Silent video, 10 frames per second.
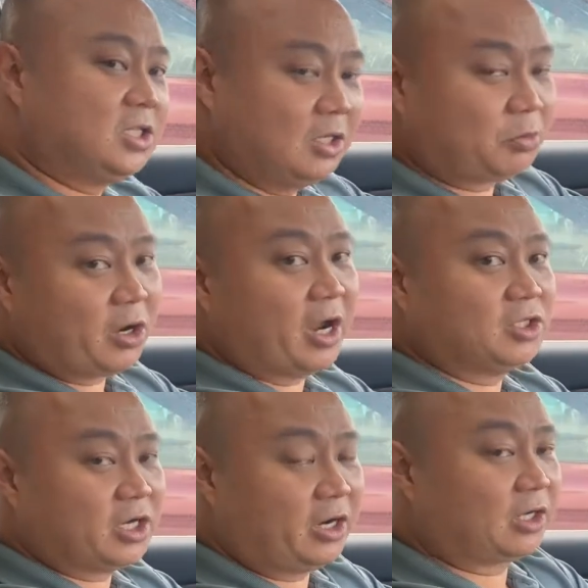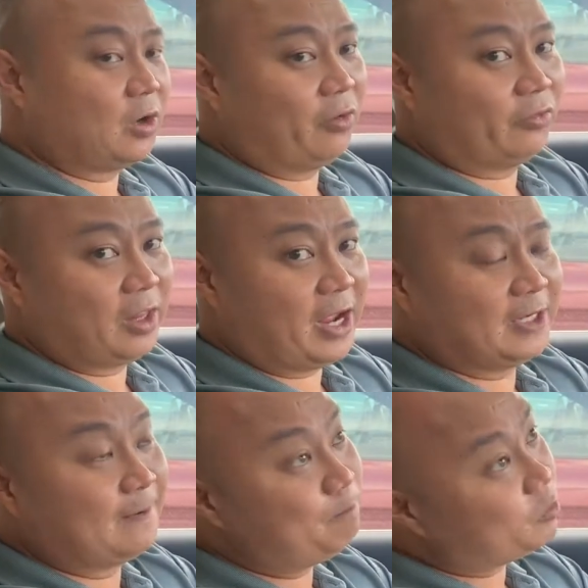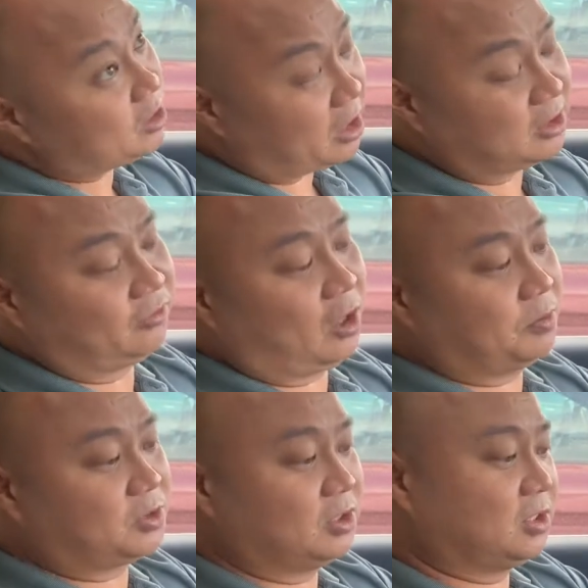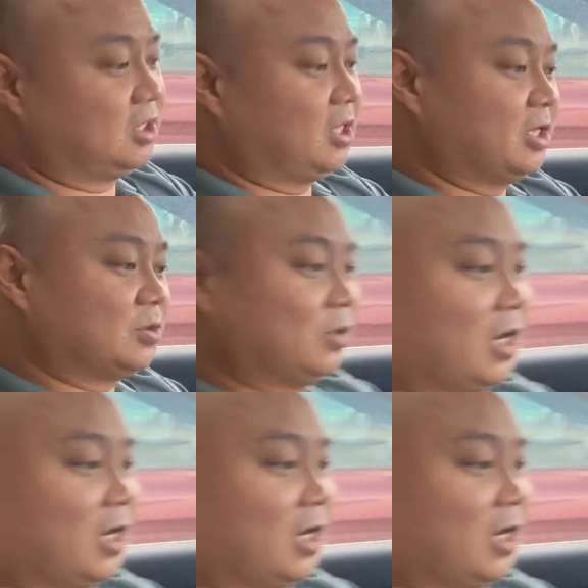Jeep Grand Cherokee Overland, tons of options in this.